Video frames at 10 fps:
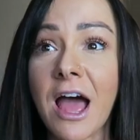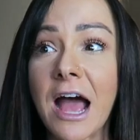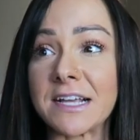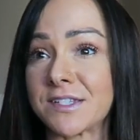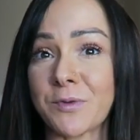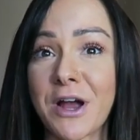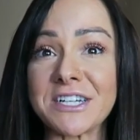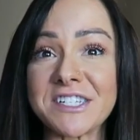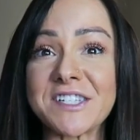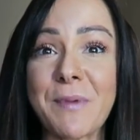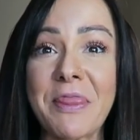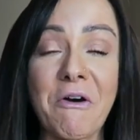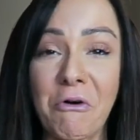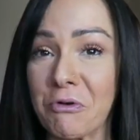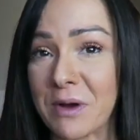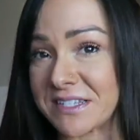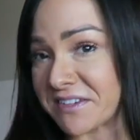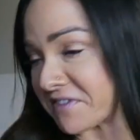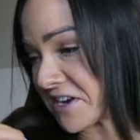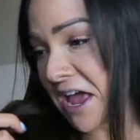I swear I just spent the whole rest
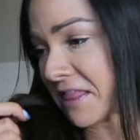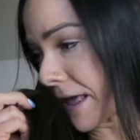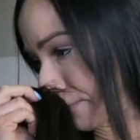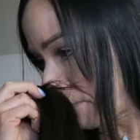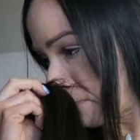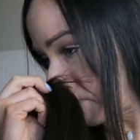of the day like,